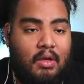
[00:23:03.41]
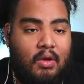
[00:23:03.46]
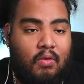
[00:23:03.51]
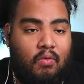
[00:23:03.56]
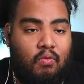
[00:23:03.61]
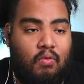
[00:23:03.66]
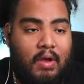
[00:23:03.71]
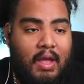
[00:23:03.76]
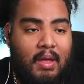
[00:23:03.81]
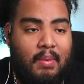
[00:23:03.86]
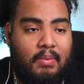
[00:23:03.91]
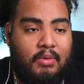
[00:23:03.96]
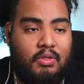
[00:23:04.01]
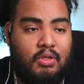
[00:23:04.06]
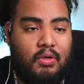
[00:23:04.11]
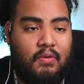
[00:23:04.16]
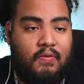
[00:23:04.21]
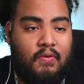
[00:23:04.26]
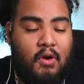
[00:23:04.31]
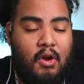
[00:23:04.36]
Reb,
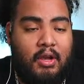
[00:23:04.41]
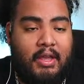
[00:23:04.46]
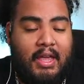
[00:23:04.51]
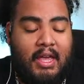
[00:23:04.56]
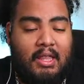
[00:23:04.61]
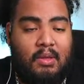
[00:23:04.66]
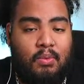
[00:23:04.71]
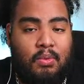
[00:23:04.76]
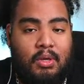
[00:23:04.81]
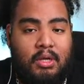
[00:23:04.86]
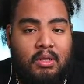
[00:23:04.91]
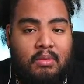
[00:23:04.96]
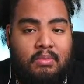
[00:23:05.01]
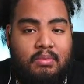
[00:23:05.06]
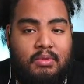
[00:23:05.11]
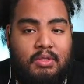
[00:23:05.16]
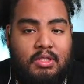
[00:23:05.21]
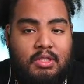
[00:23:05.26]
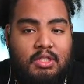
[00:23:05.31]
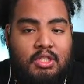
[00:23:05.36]
so far, Caleb
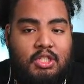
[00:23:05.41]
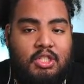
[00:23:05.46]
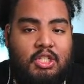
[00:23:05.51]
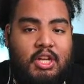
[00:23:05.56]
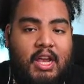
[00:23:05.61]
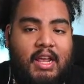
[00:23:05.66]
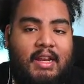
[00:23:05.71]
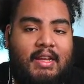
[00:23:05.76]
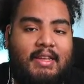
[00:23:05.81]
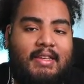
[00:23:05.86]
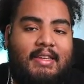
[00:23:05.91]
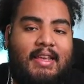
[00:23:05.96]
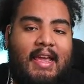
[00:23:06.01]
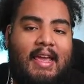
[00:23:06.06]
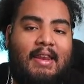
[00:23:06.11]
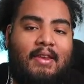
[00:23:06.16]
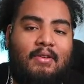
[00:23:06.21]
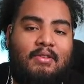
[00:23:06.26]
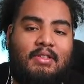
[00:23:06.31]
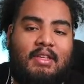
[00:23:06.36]
Williams, Jaden
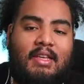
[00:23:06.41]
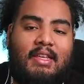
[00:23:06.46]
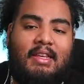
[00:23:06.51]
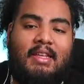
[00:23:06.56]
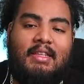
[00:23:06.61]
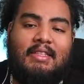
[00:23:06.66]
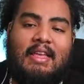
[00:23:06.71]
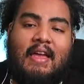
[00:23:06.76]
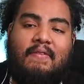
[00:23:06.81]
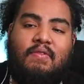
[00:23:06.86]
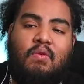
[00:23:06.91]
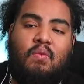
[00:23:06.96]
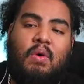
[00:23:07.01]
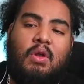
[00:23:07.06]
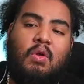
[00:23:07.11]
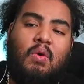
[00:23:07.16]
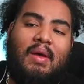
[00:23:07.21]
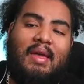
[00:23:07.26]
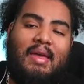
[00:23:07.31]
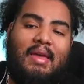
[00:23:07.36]
Daniels. He does have the
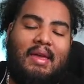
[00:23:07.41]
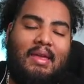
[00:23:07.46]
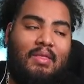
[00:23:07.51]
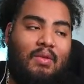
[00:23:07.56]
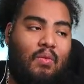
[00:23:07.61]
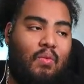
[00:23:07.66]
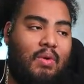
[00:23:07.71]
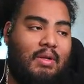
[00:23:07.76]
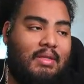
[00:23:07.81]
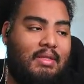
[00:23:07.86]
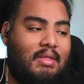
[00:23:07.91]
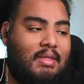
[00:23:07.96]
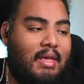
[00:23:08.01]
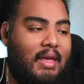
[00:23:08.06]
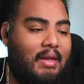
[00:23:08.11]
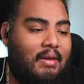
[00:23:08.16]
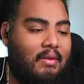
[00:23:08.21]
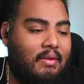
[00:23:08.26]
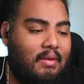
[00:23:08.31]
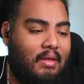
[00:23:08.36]
108 and the
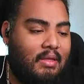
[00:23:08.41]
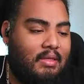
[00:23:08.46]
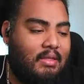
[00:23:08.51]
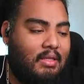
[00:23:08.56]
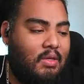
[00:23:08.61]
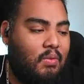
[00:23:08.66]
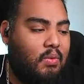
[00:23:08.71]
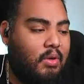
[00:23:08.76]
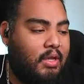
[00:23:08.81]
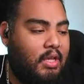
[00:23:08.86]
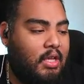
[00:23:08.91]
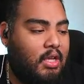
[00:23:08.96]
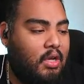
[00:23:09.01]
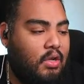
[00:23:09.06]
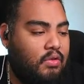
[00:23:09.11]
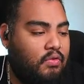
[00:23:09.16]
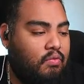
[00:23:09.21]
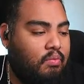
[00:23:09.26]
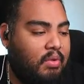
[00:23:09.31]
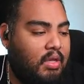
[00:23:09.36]
110. Let's see where he
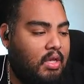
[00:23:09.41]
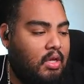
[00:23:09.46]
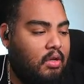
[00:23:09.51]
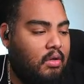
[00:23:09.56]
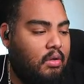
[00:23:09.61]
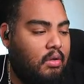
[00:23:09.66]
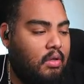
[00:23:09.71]
goes from here.